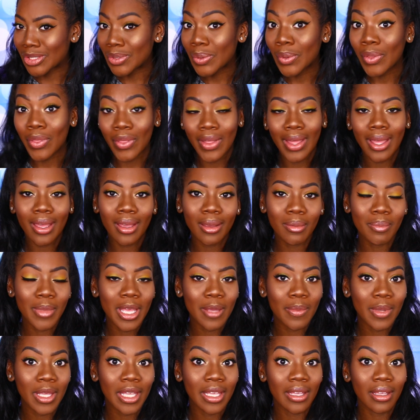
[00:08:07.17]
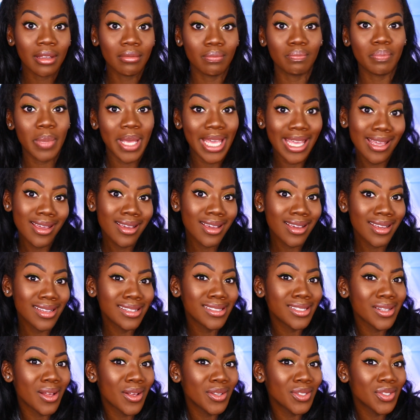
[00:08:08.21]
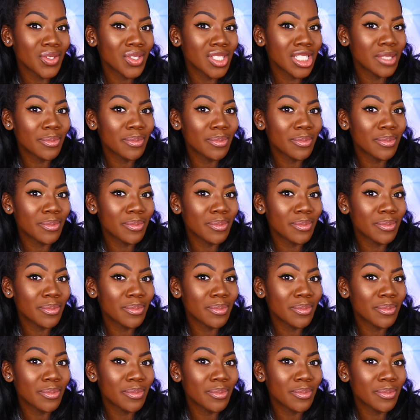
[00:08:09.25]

Do you think maybe pink is also